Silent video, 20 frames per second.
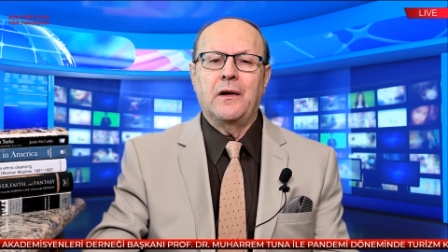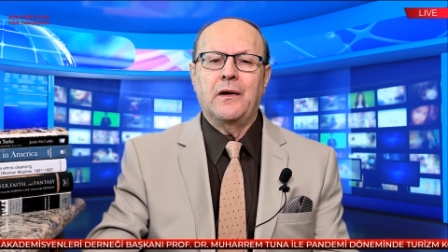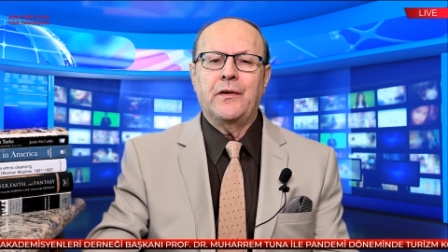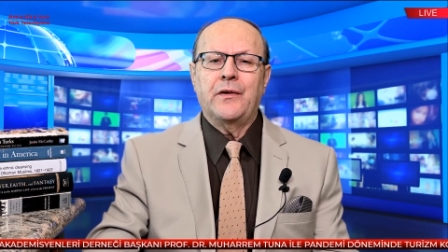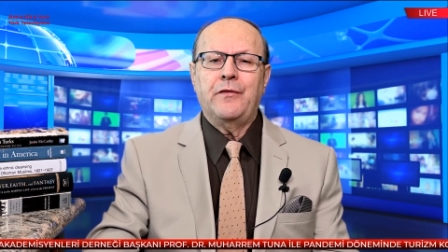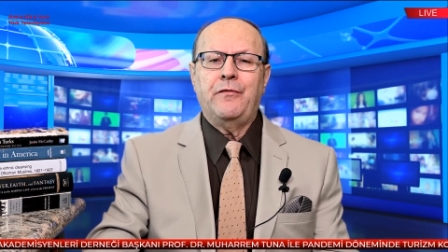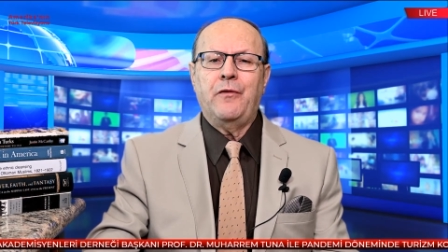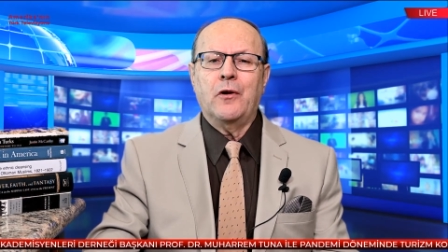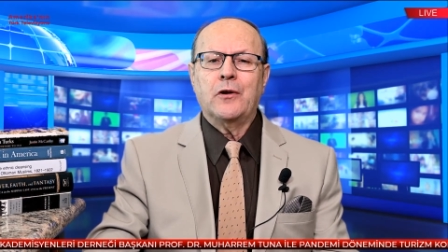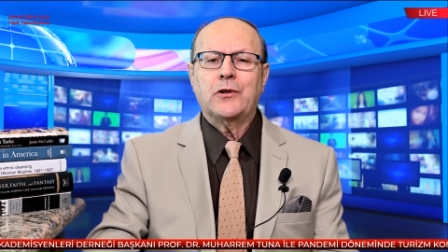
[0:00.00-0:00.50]

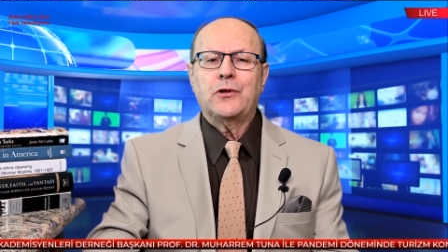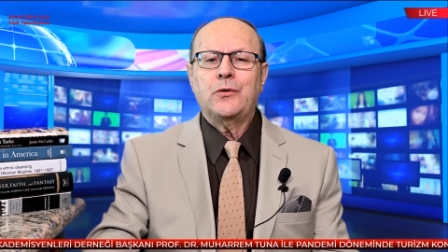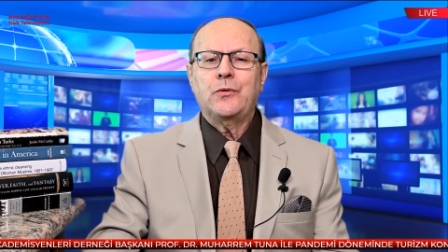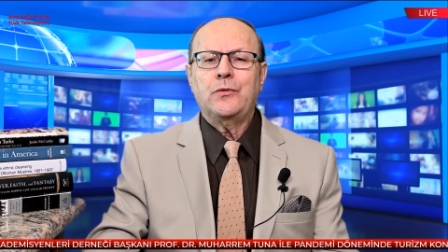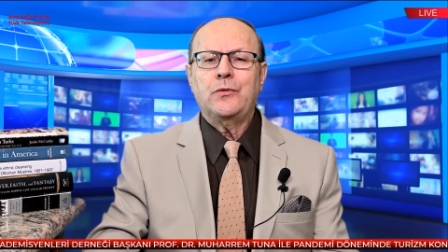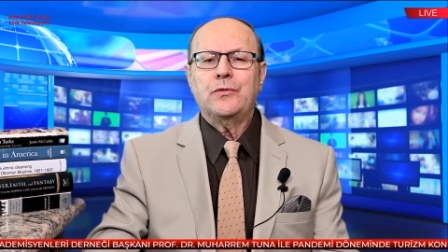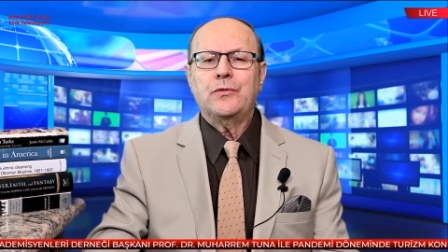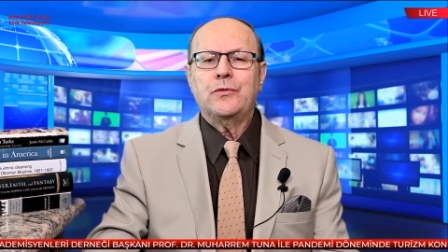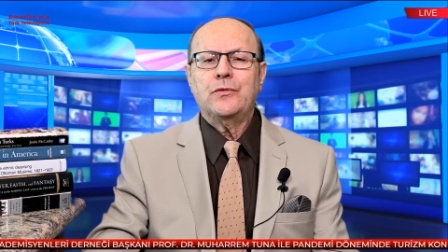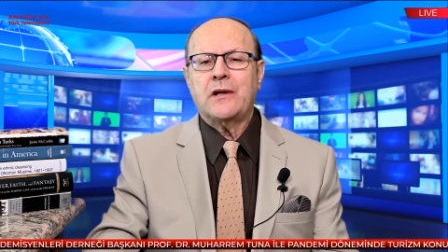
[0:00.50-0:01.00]
referred
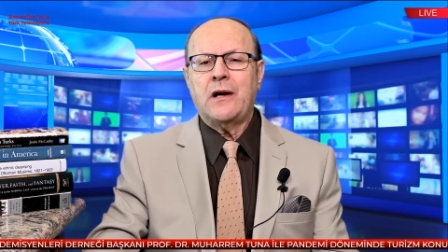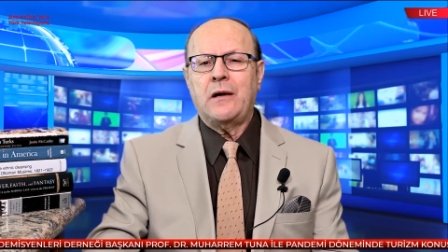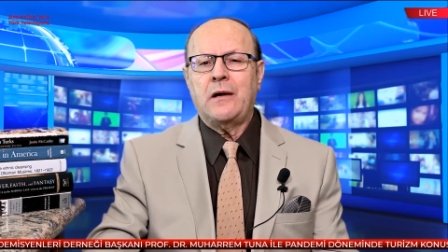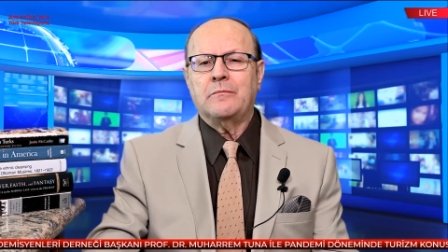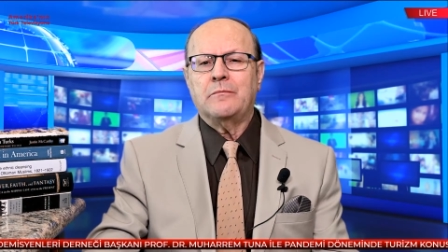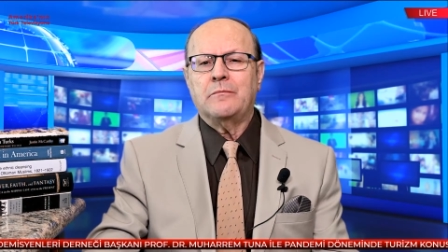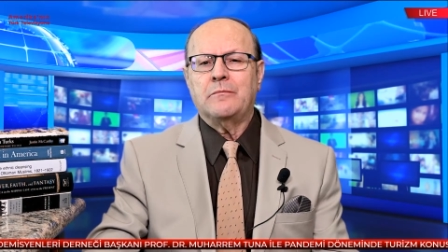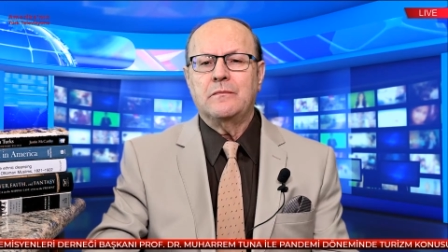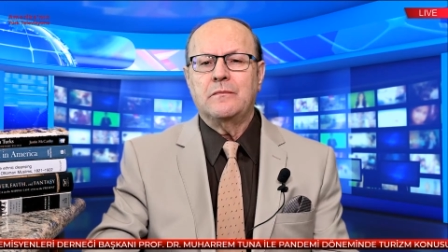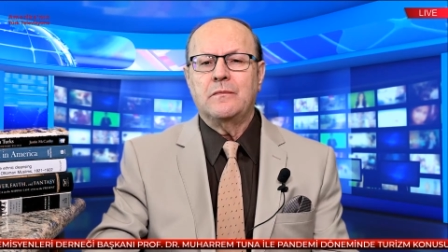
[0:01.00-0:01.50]
to
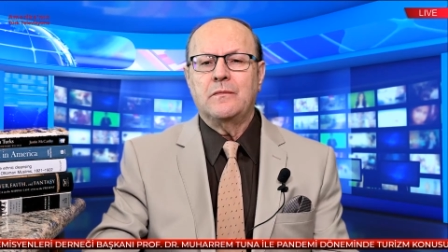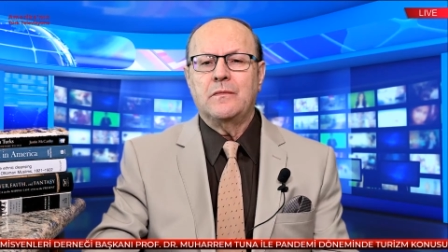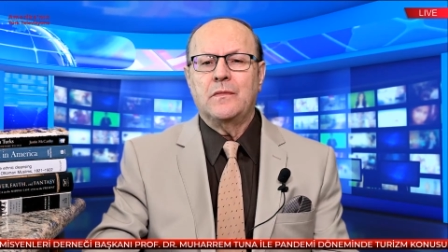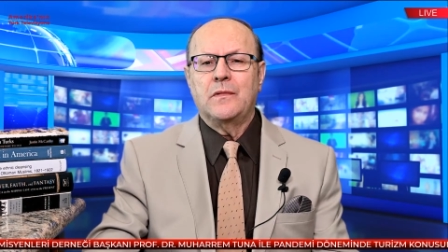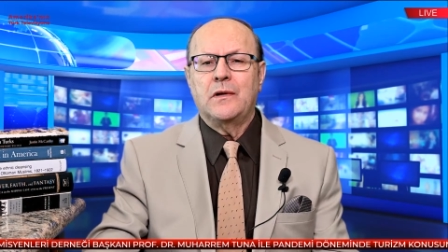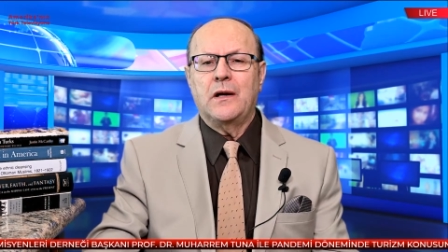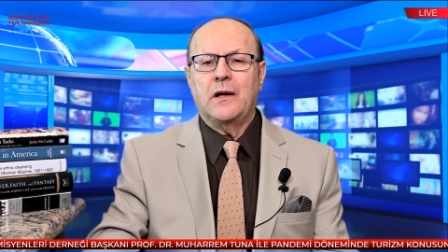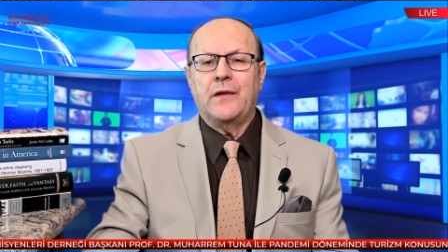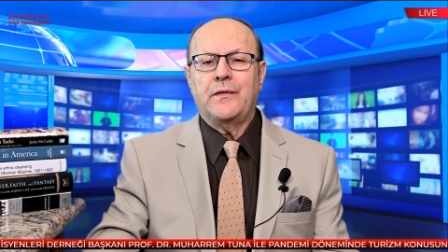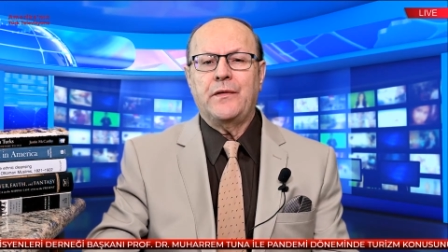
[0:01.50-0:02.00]
scum,
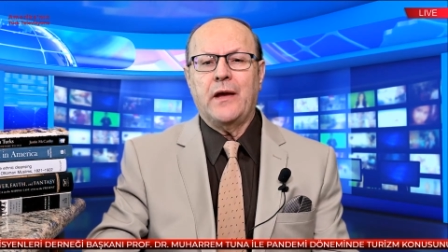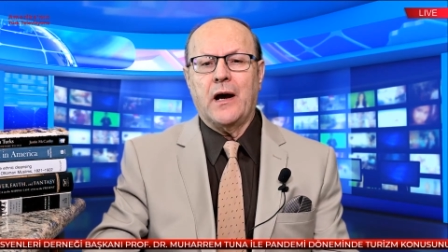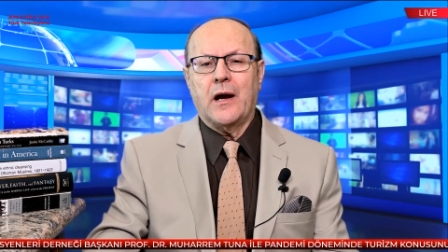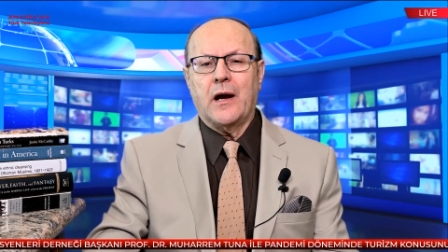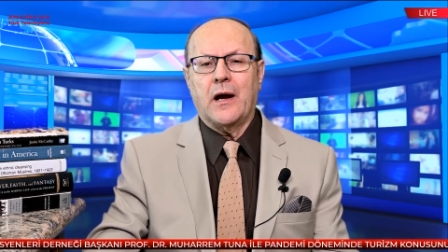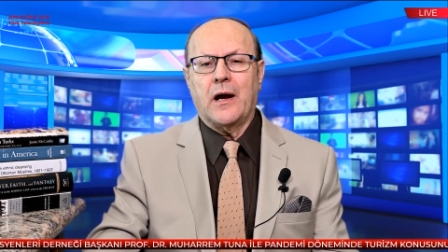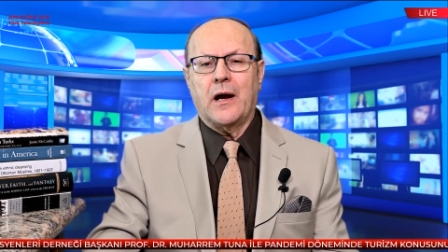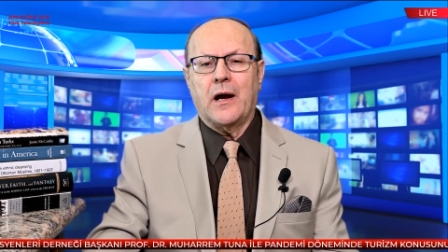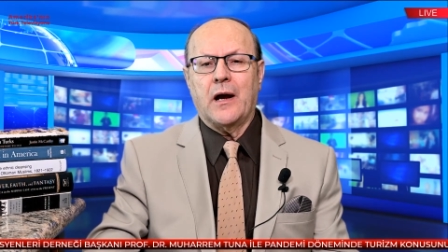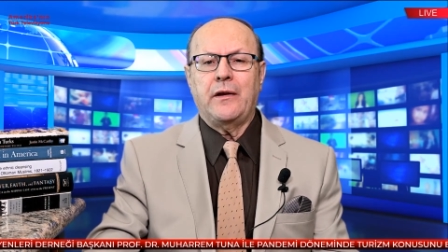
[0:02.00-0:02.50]
and the
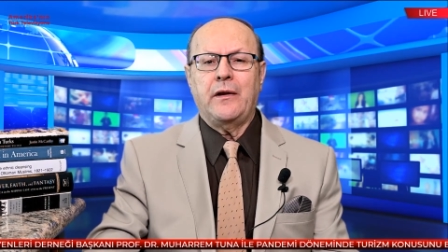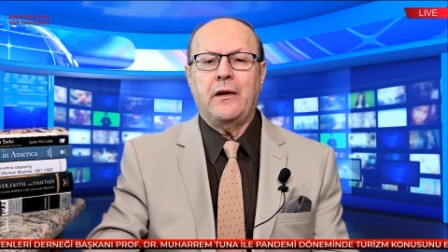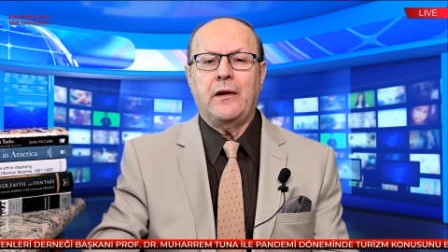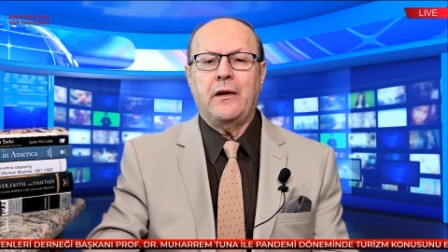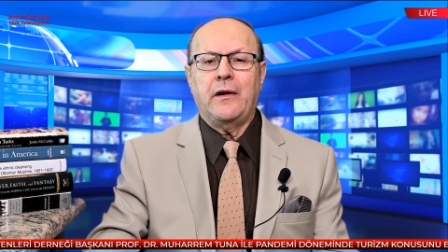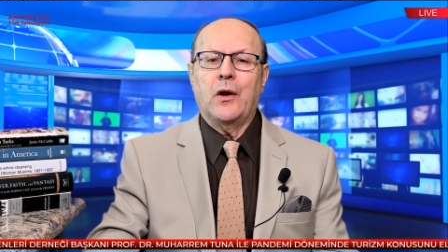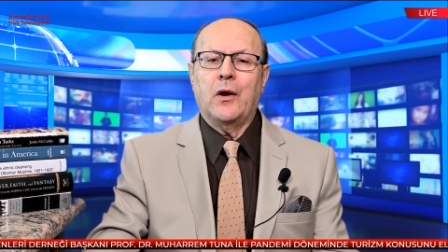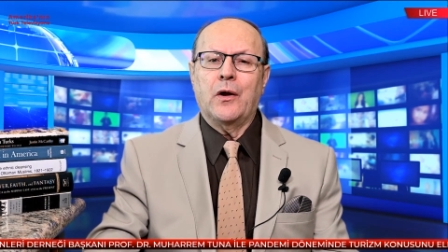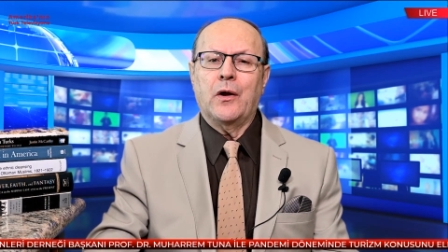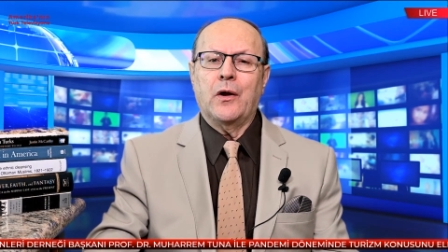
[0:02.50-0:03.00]
Armenian
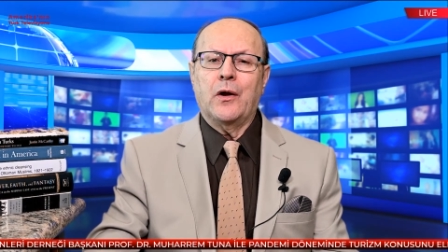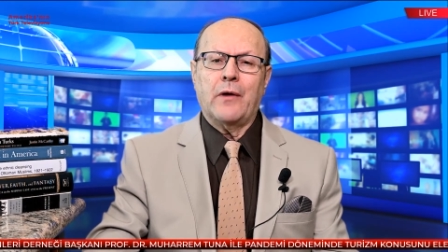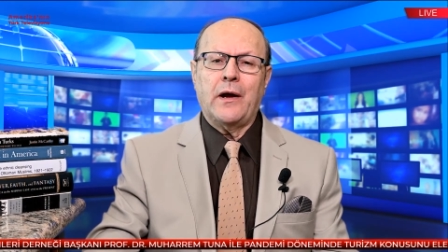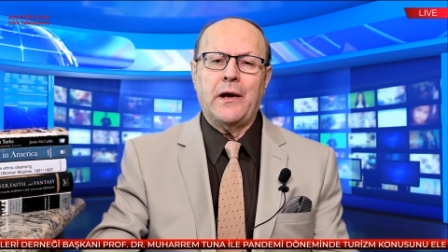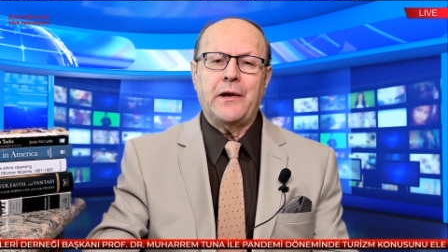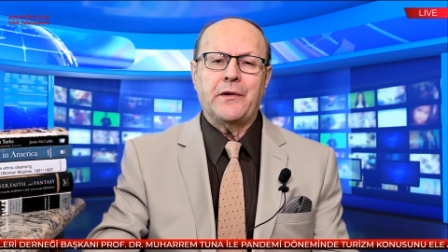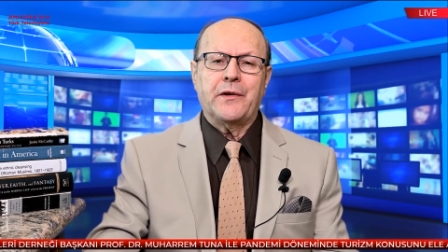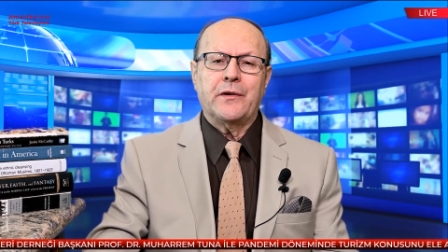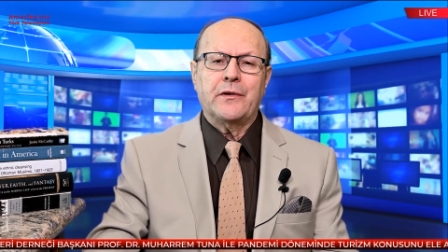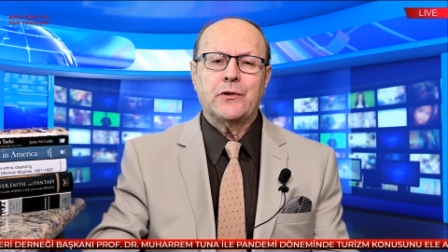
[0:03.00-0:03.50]

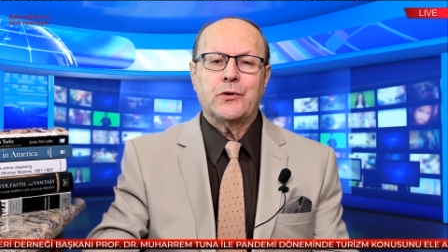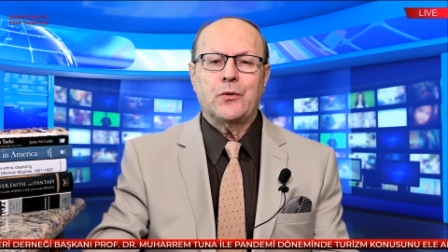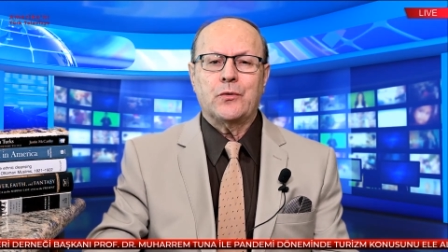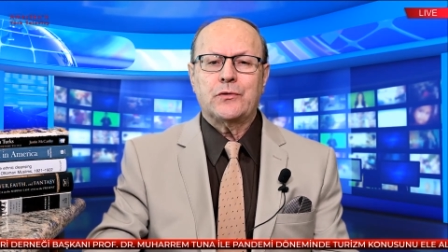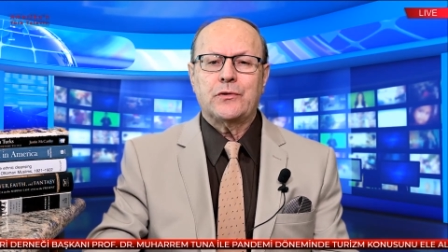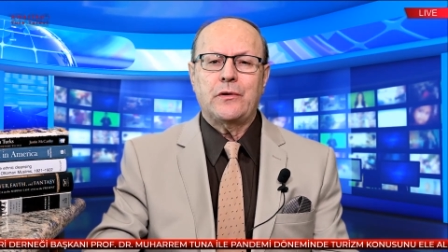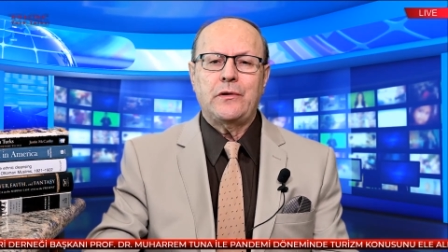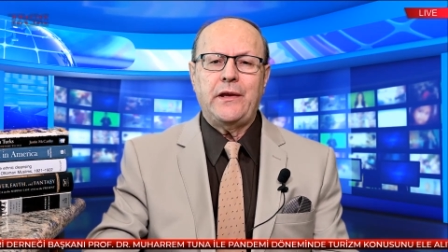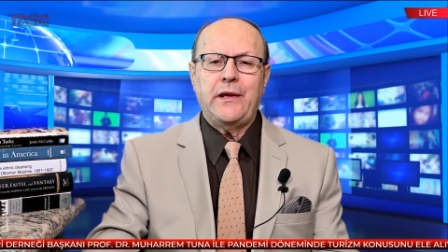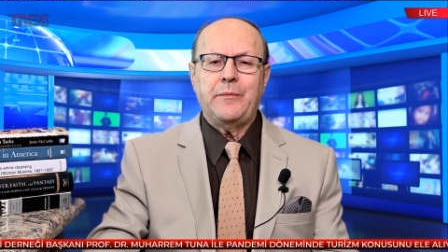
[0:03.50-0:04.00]
writer
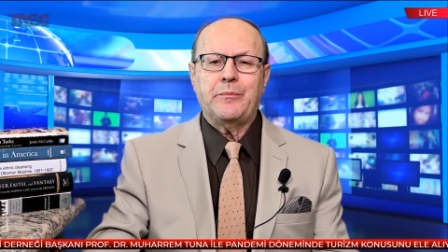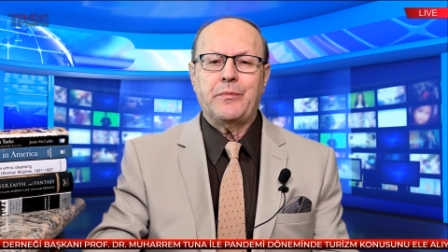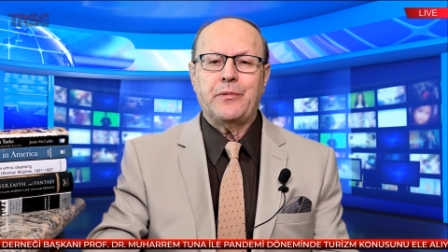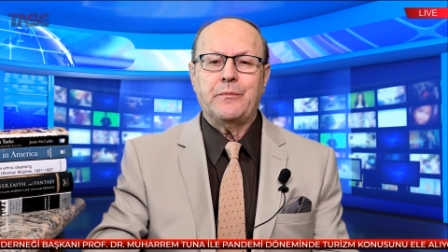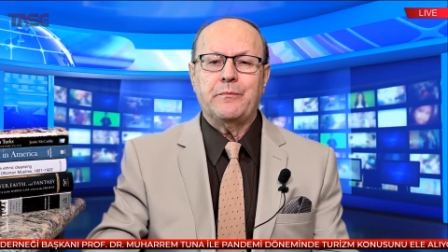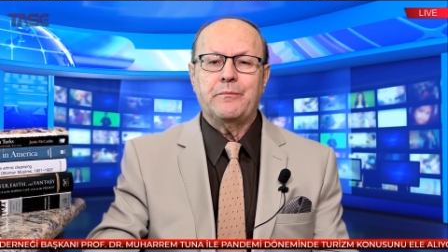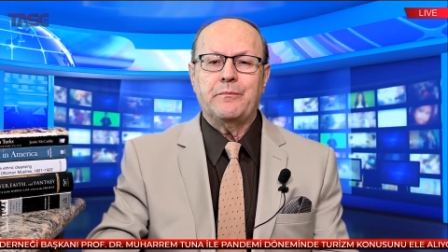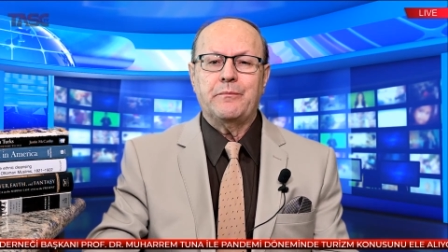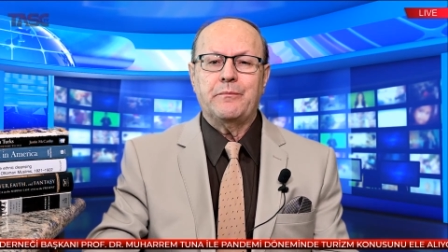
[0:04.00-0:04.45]
took the leap.